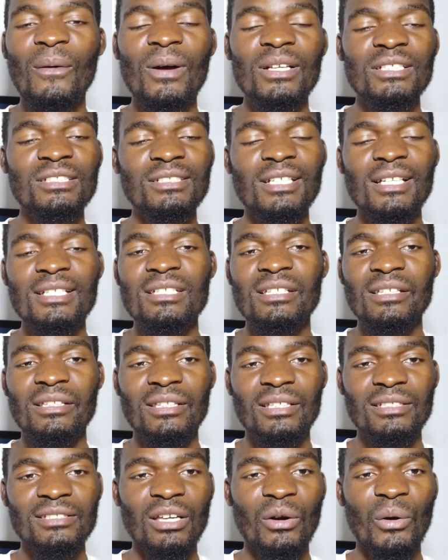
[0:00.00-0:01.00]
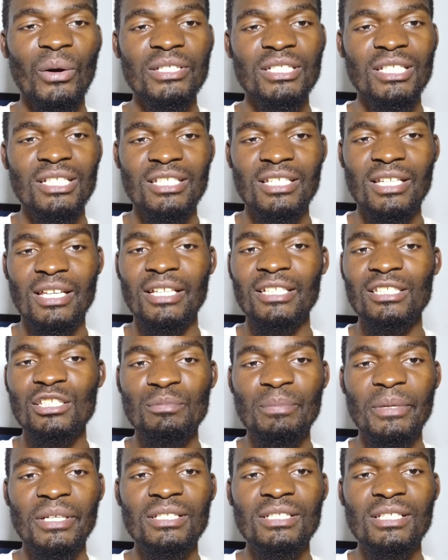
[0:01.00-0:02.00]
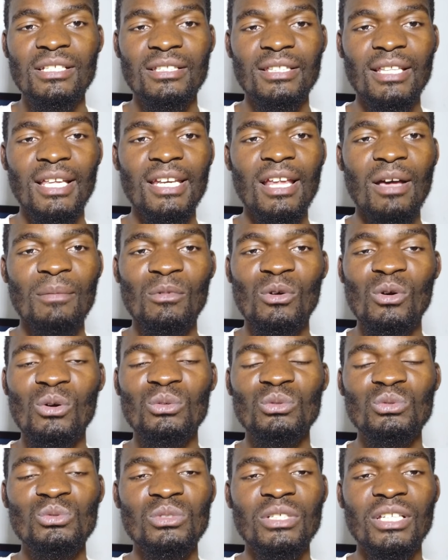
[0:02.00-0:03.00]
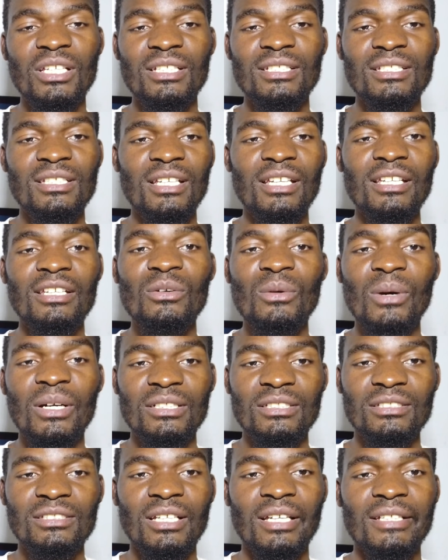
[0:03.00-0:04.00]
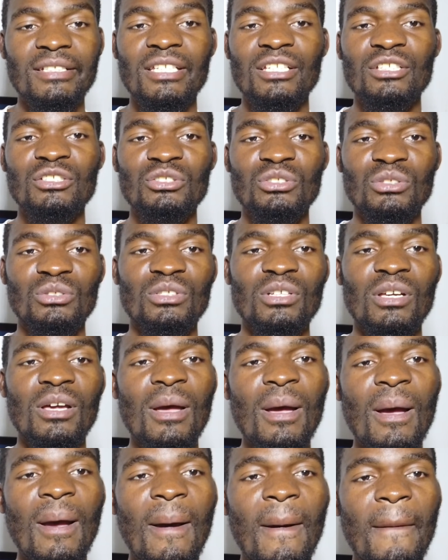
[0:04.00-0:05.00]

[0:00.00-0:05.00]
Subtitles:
I was starting this, I wasn't expecting that I'm going to get anyone's attention.